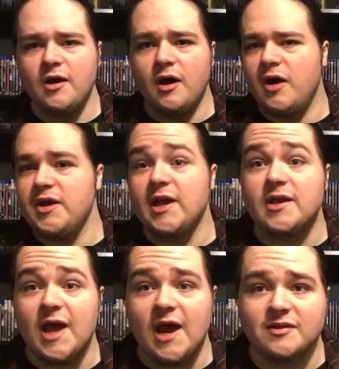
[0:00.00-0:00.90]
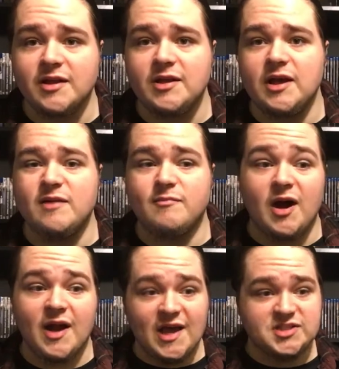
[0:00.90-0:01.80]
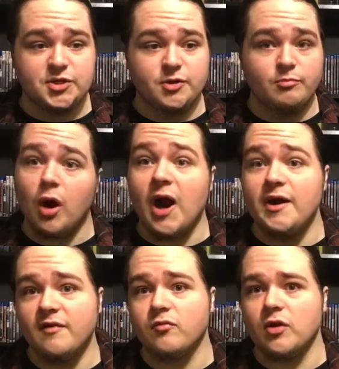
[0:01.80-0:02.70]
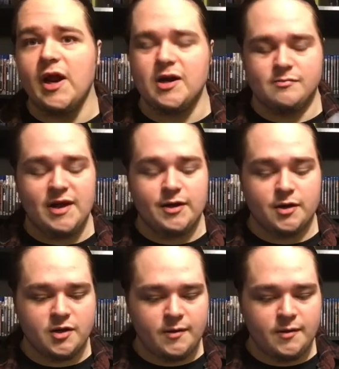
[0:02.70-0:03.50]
You get Kathleen Kinmont as your Bride of Reanimator.